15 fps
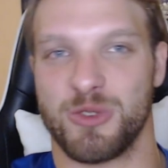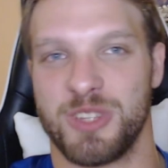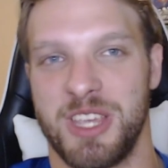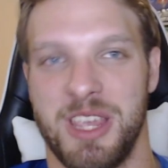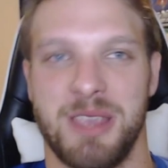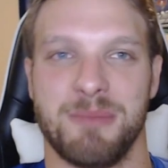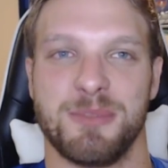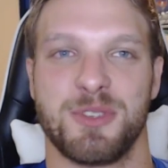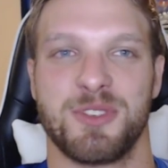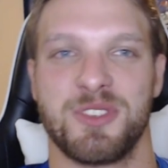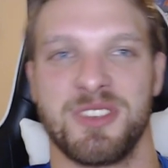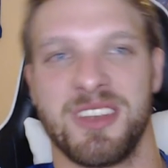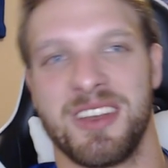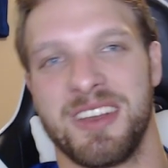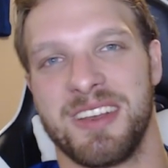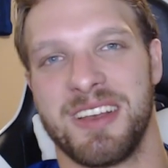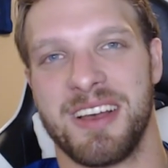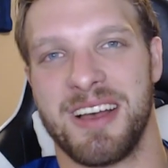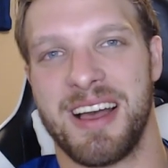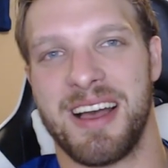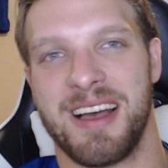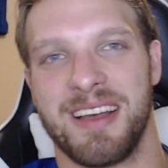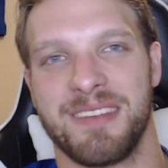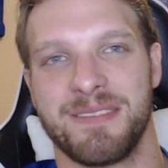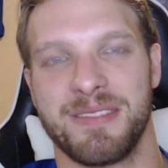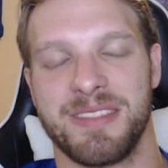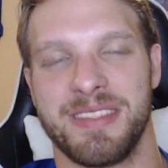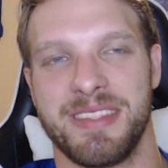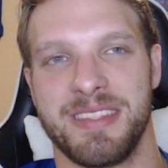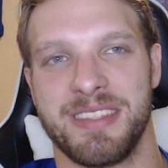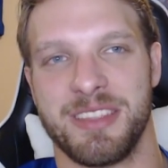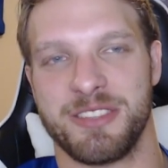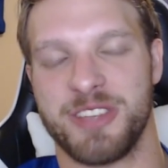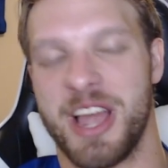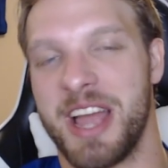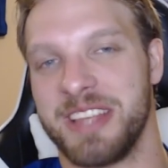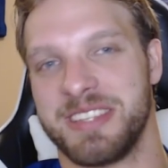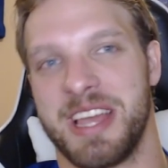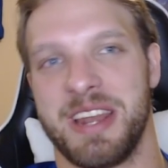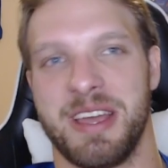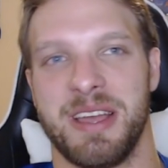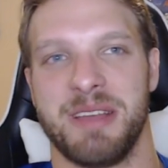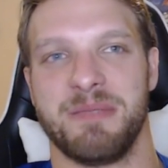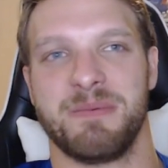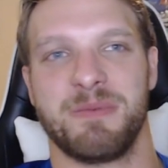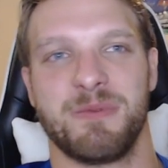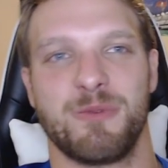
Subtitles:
teams, the Giants had a